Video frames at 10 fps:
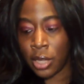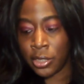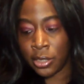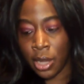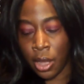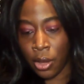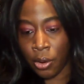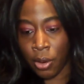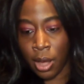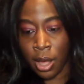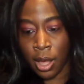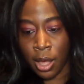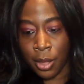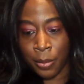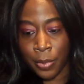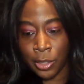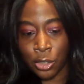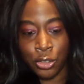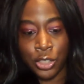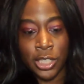you know,
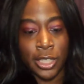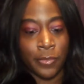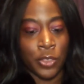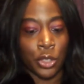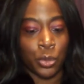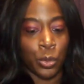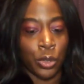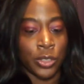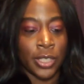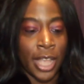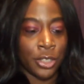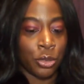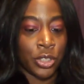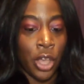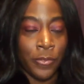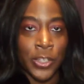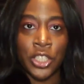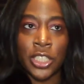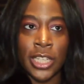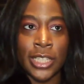learn to live in this world not so
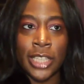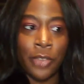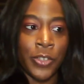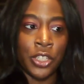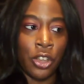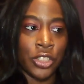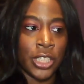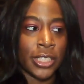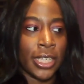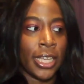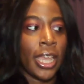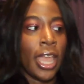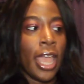selfishly and self-indulgently,